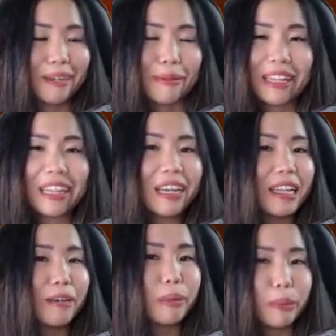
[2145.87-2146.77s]
But I think a
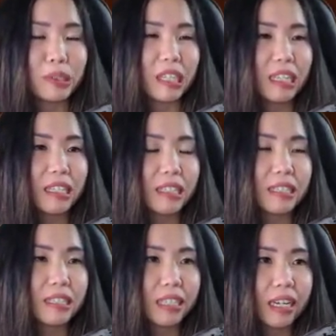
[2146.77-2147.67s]
lot of people say that
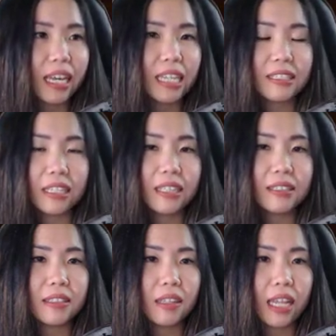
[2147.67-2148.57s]
this
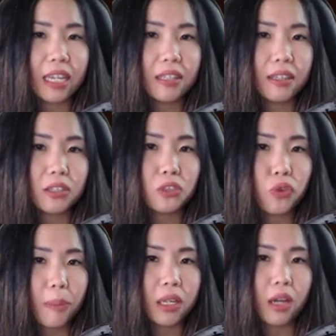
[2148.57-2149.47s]
headset, like the
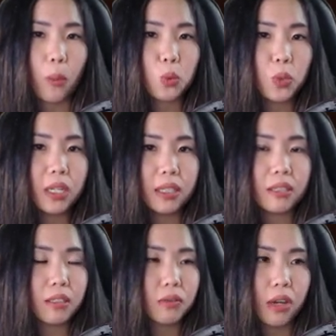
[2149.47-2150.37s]
strap that comes with it,
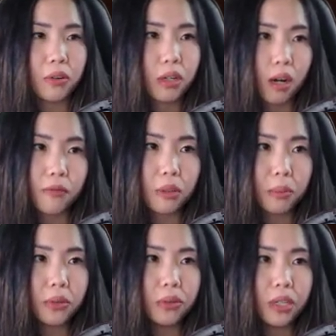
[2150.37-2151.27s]
is not very
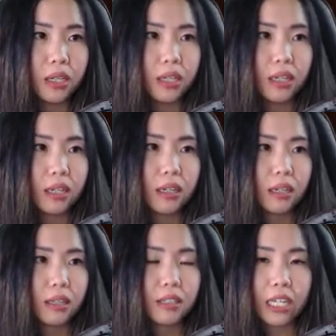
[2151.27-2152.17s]
comfortable.
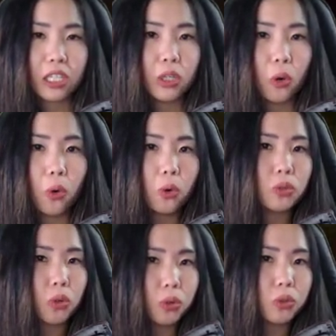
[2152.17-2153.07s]
It's like the
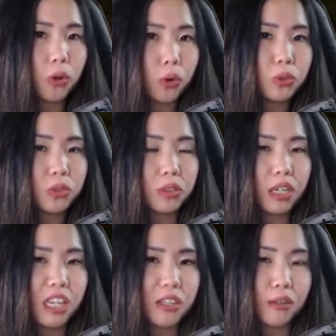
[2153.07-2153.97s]
old
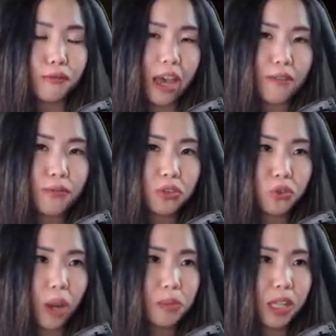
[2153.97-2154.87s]
HTC Vive
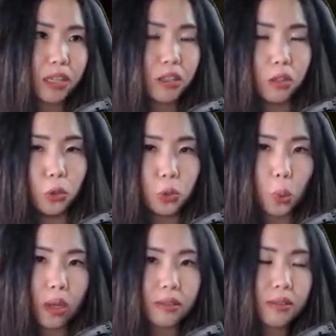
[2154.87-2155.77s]
straps, like the
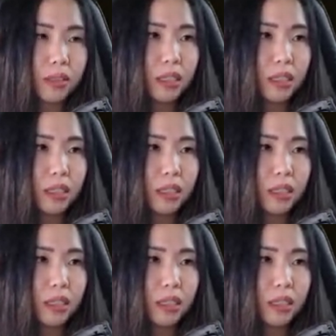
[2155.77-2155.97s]
loose ones.